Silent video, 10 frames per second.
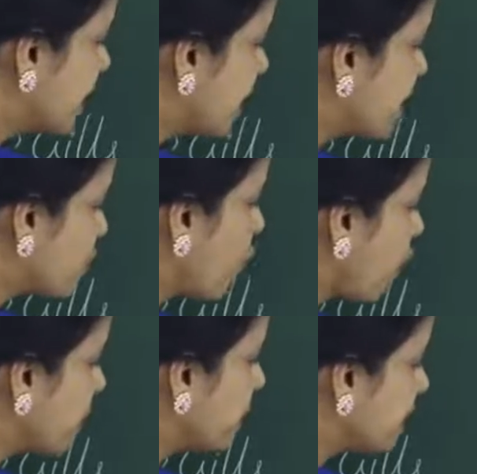In
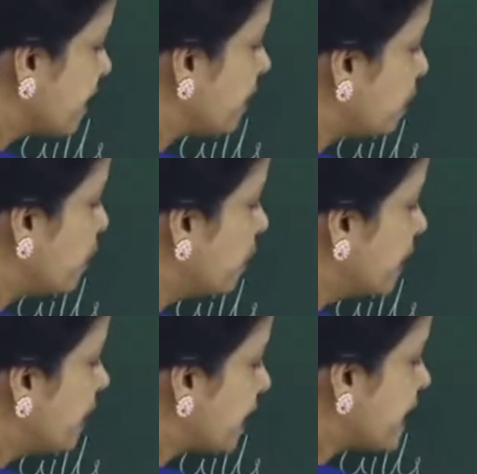scorpion the
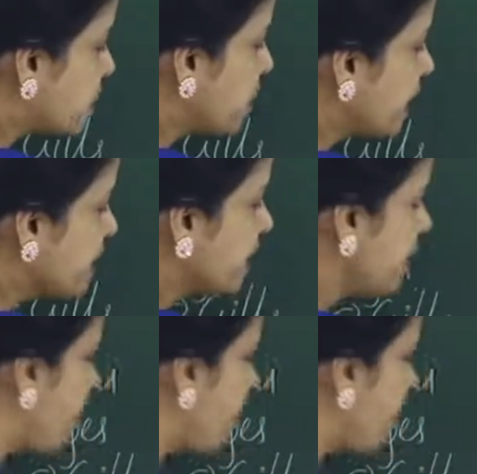respiratory